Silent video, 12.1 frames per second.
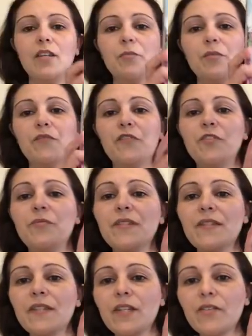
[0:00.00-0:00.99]
The
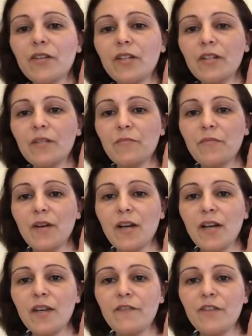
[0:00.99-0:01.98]
Perfumer's Secret
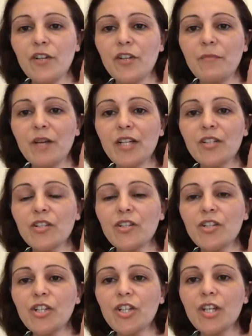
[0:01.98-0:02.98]
by Fiona
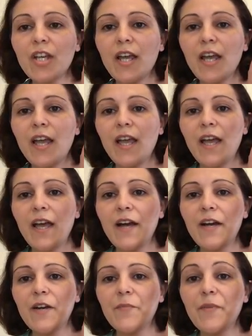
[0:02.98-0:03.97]
McIntosh.
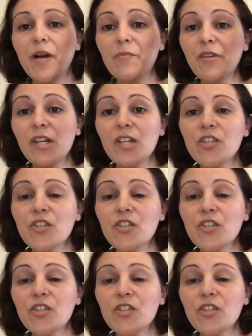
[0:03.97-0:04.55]
I'm really